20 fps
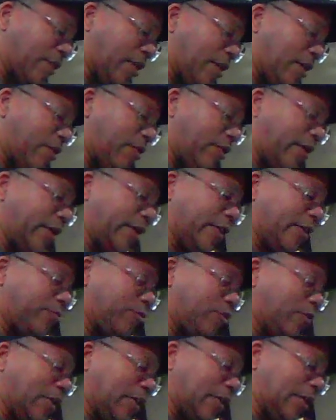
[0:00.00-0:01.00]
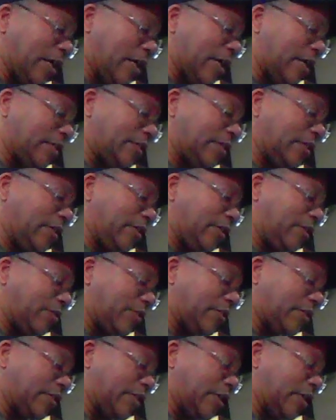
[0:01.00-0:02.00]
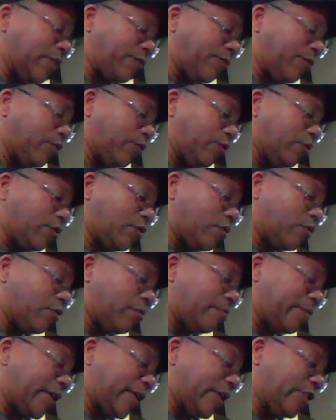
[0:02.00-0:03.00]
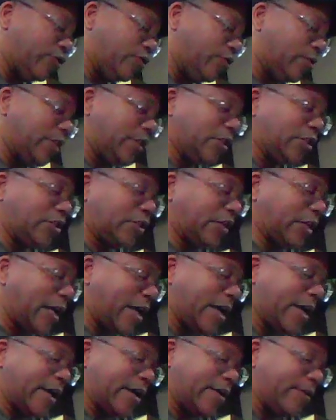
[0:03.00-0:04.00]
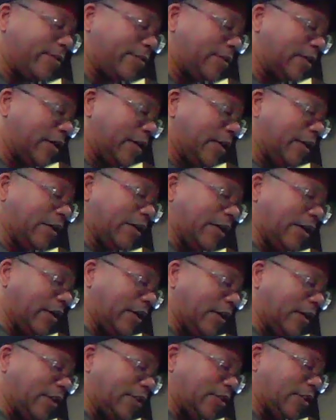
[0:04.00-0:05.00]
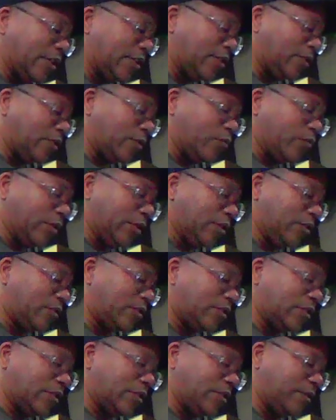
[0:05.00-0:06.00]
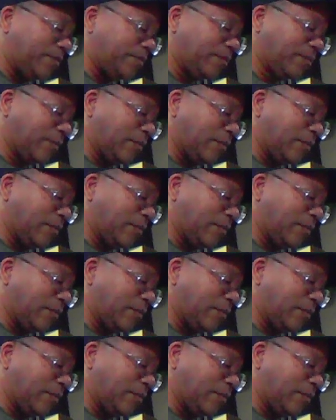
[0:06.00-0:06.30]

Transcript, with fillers: All right, Emeril Lagasse, what's his name? The Frugal Gourmet, Julia Child, uh, Justin Wilson,